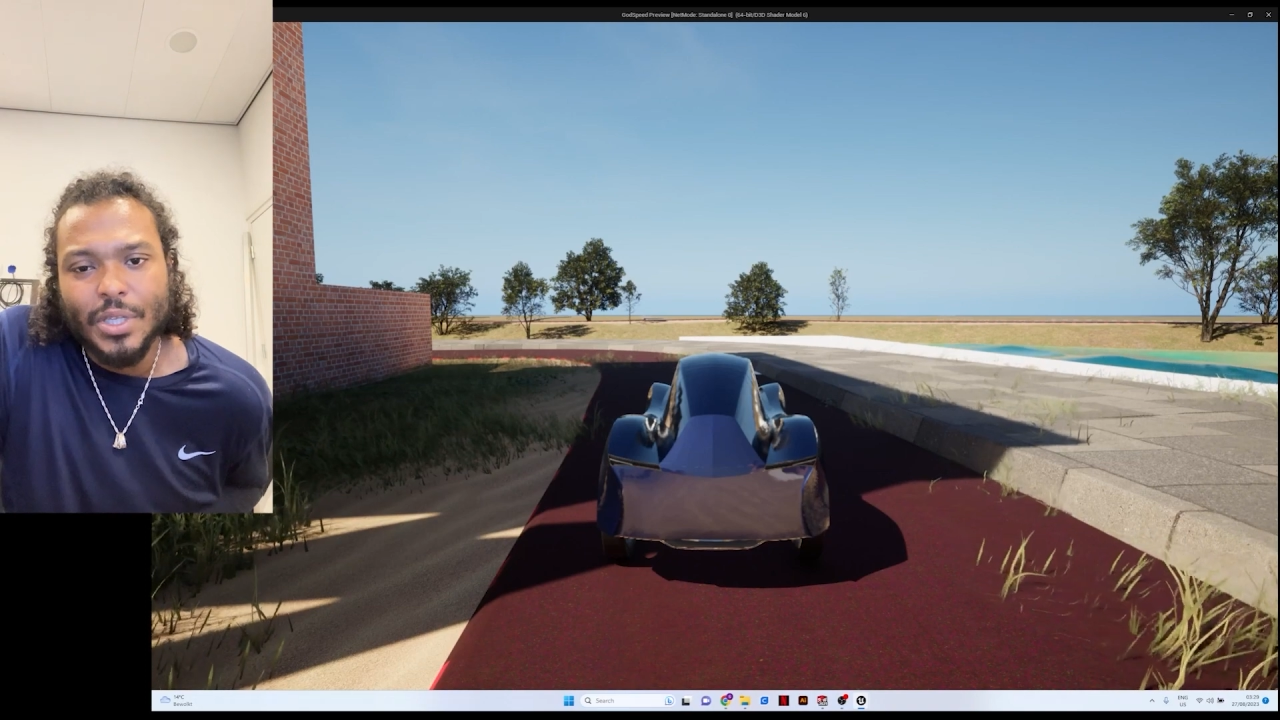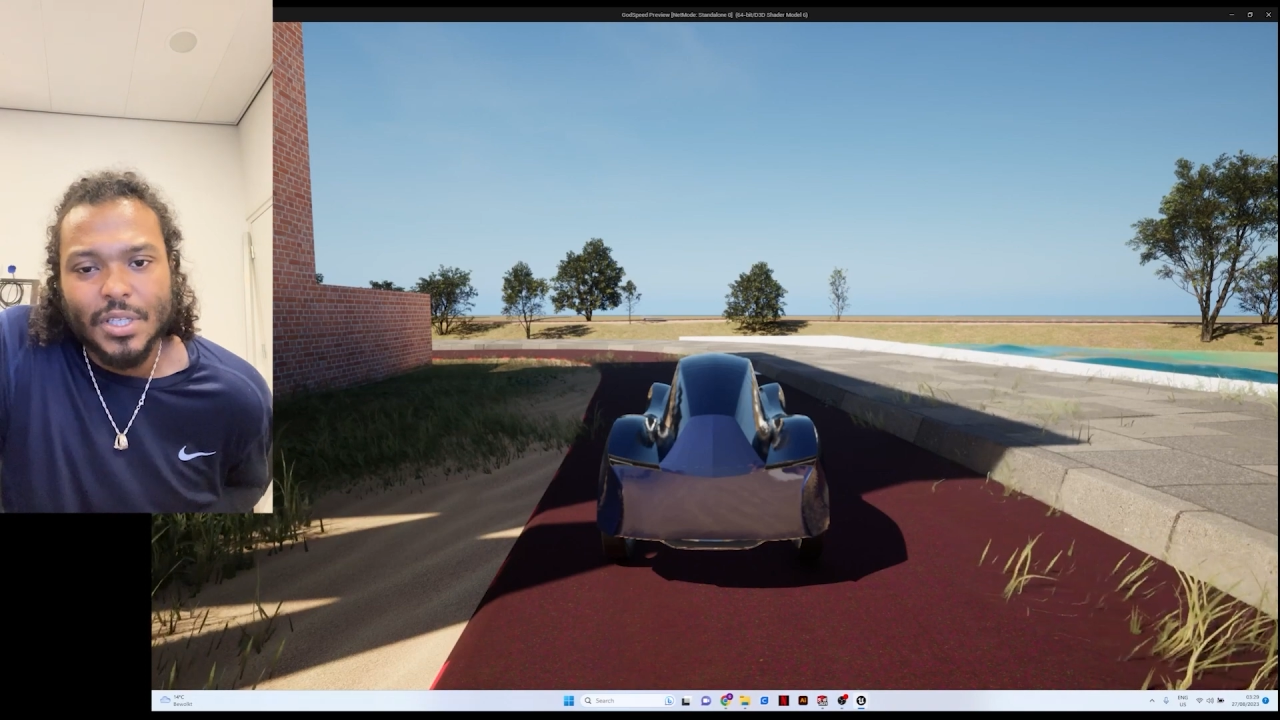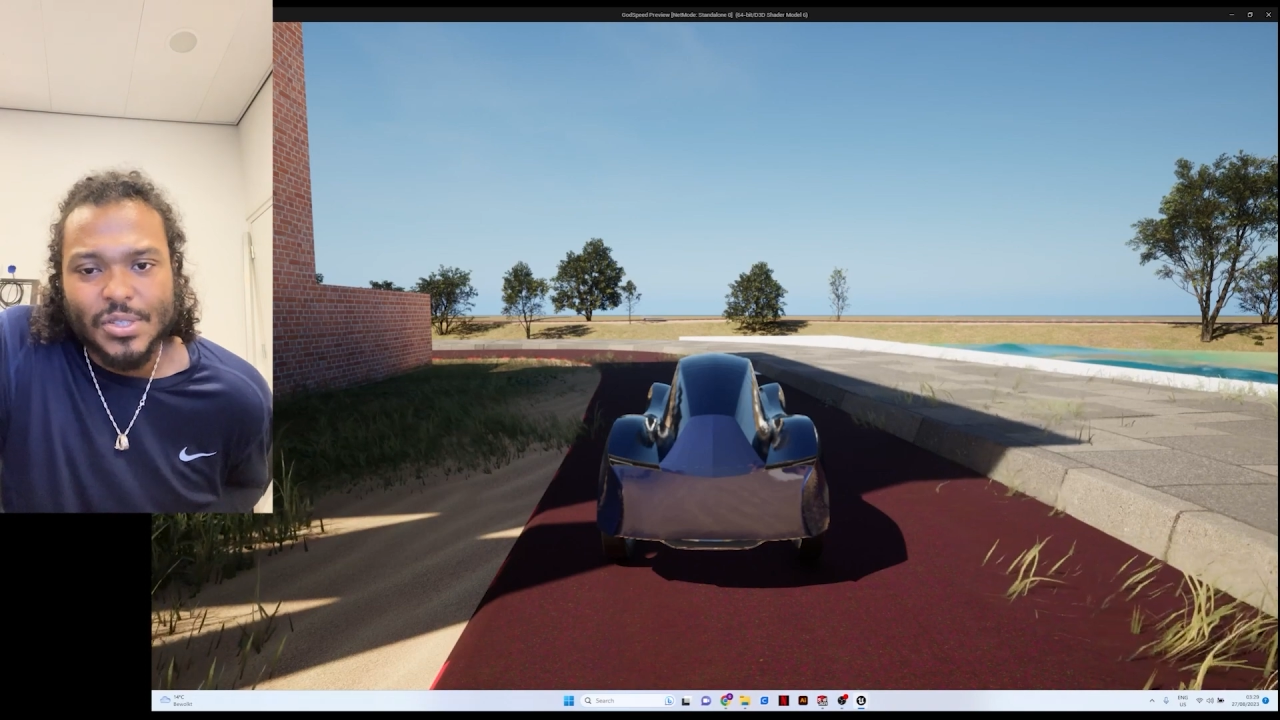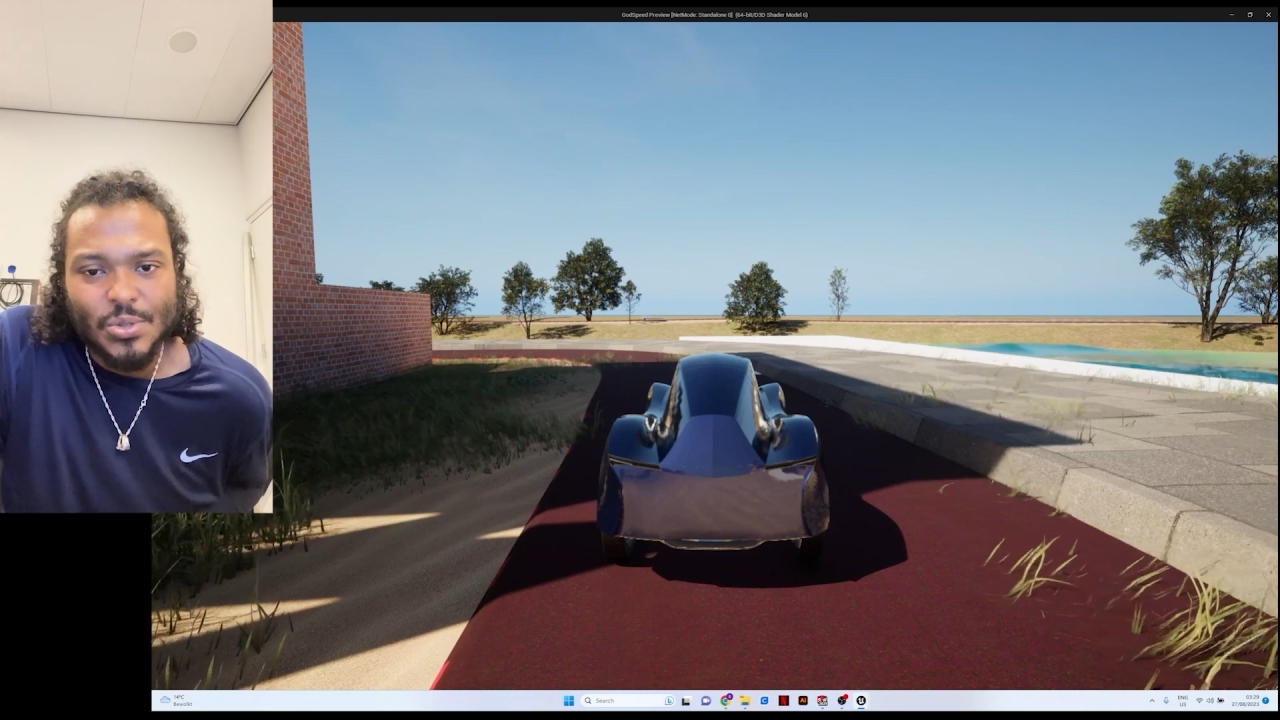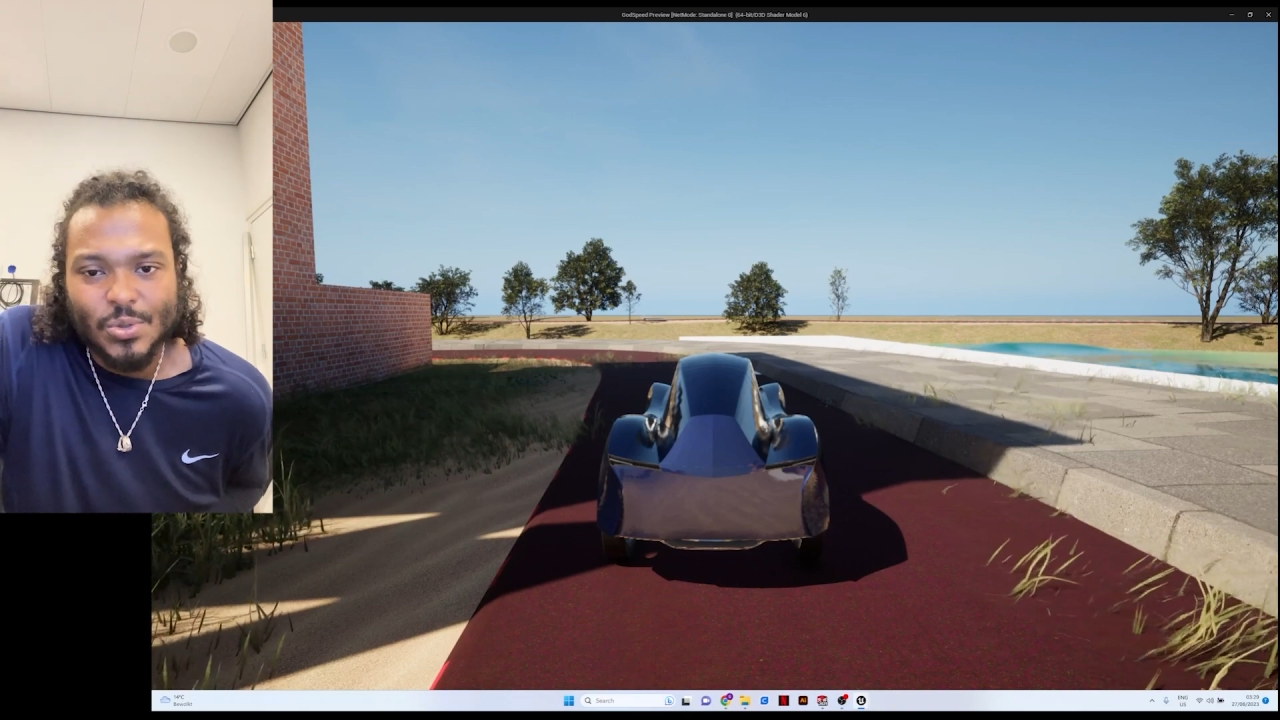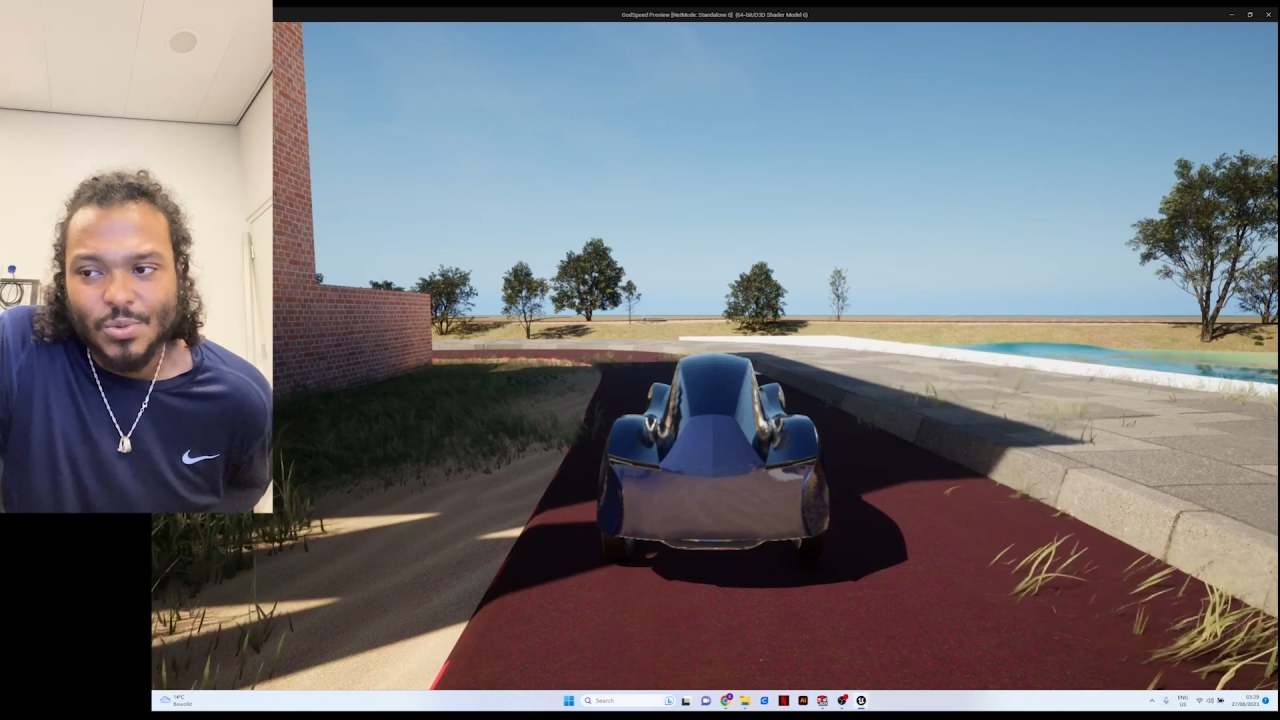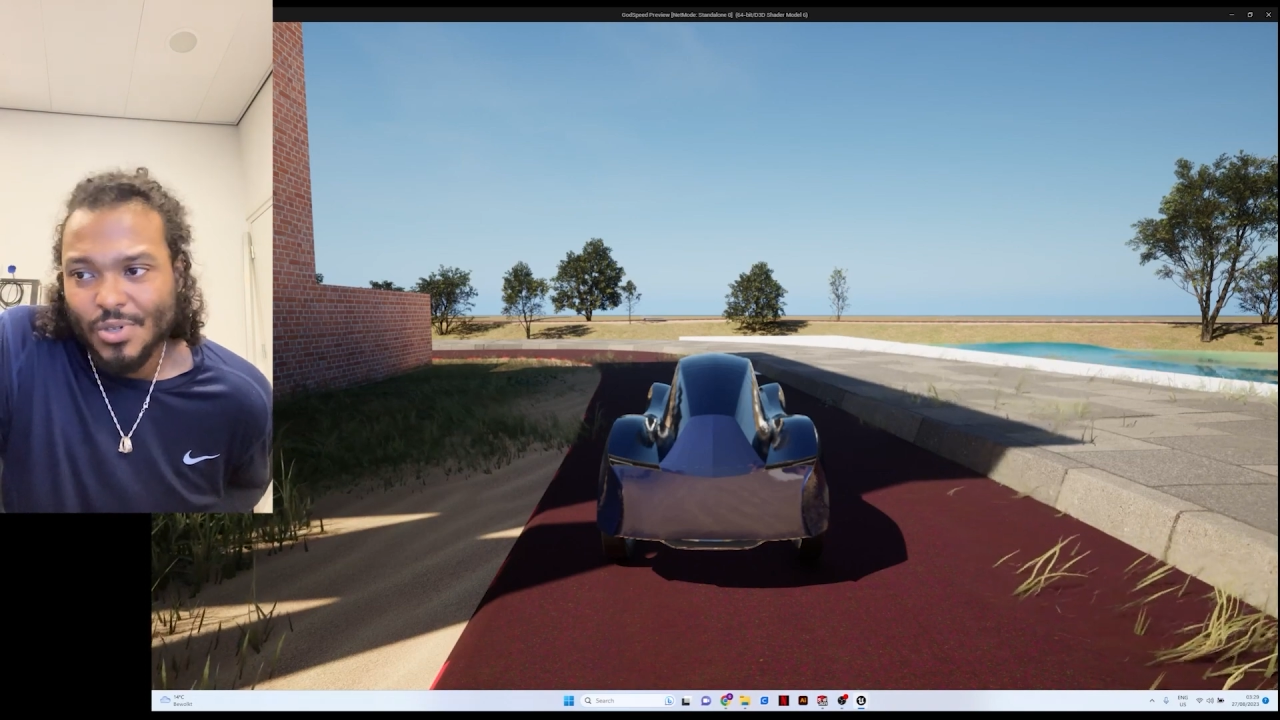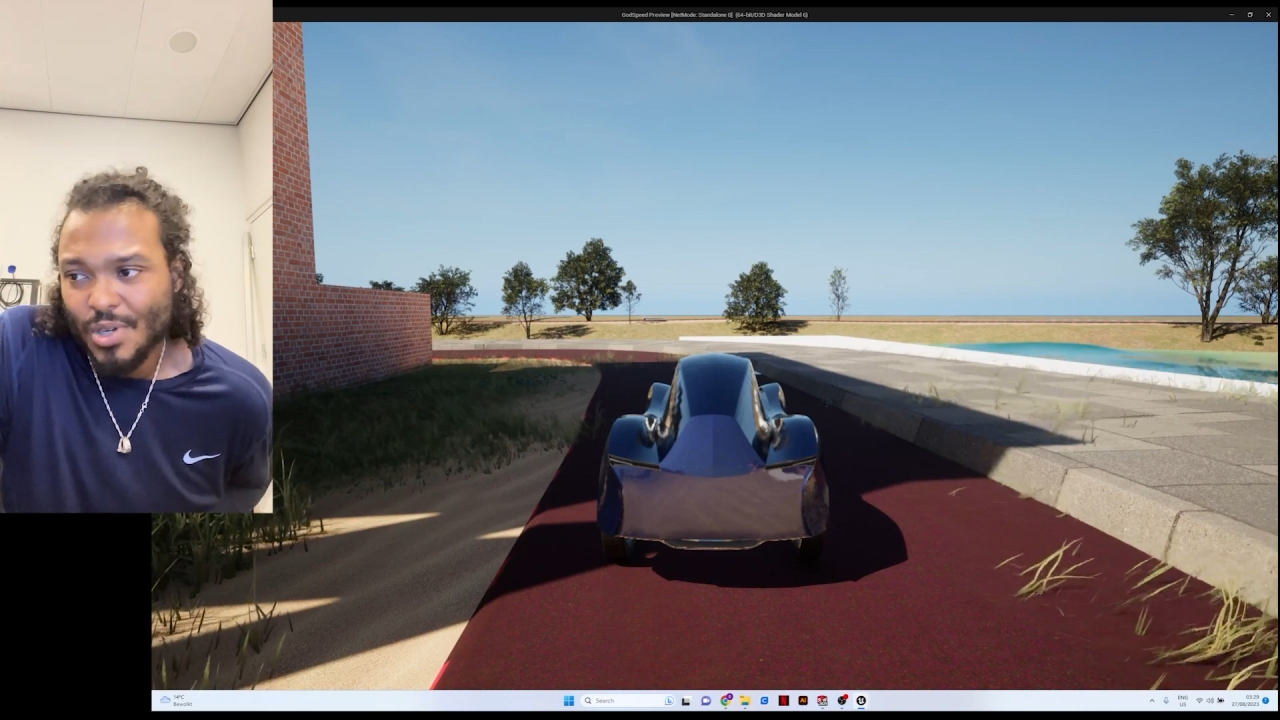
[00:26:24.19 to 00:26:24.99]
me get to